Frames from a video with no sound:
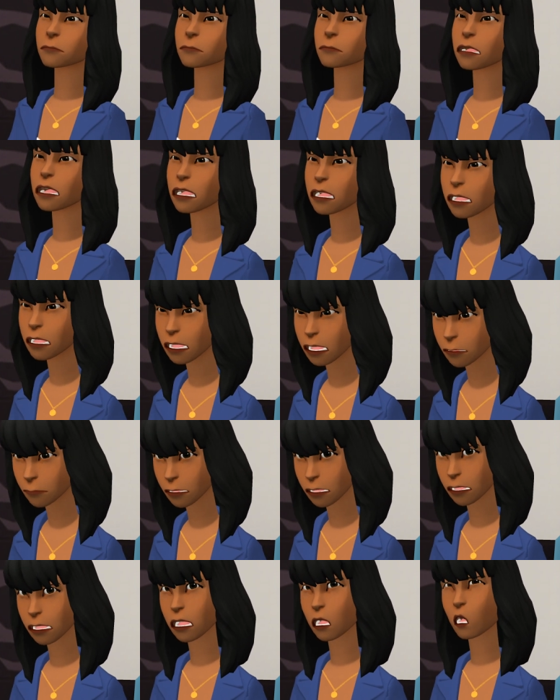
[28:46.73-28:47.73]
In the name
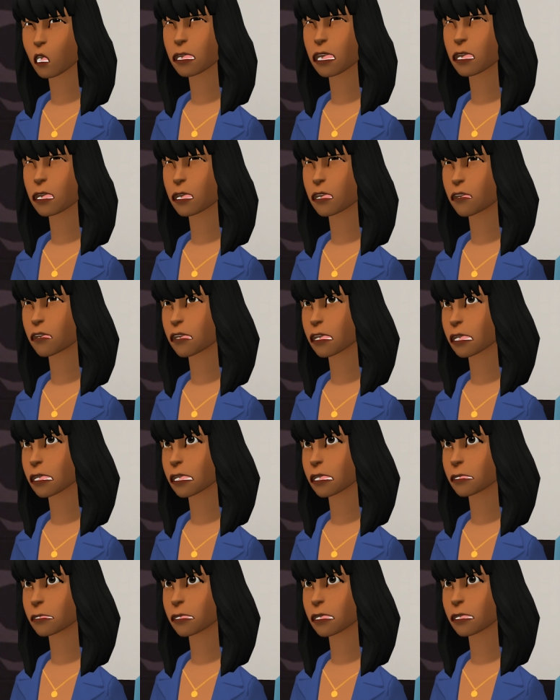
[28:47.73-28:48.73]
and authority of
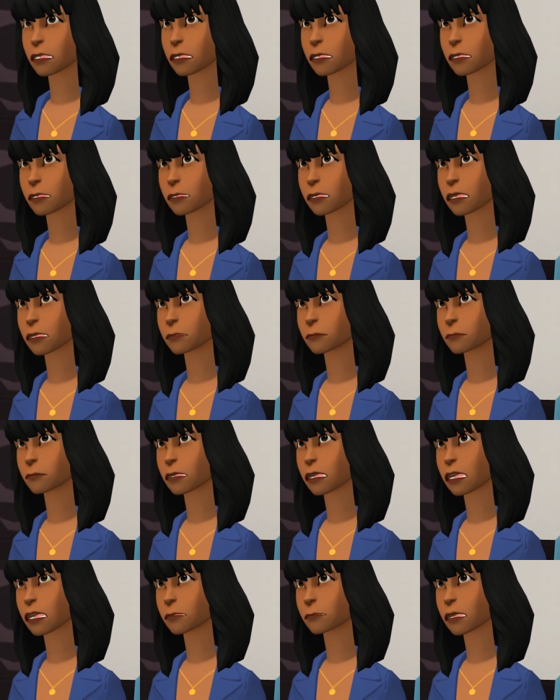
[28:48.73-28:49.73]
Jesus Christ,
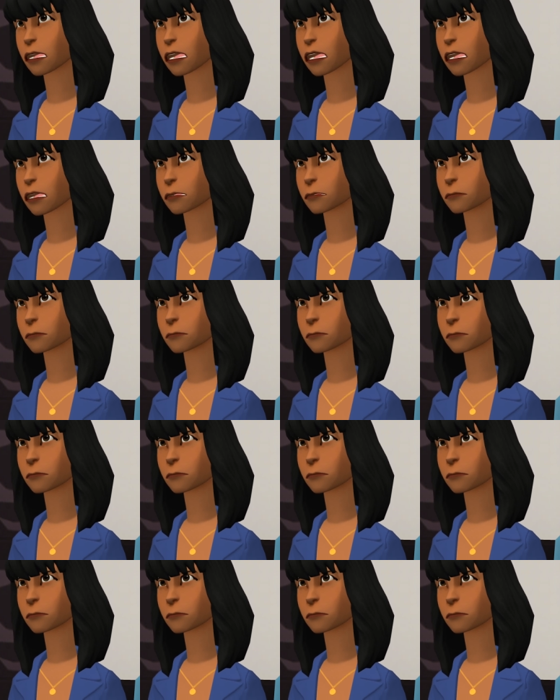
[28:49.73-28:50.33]
Amen.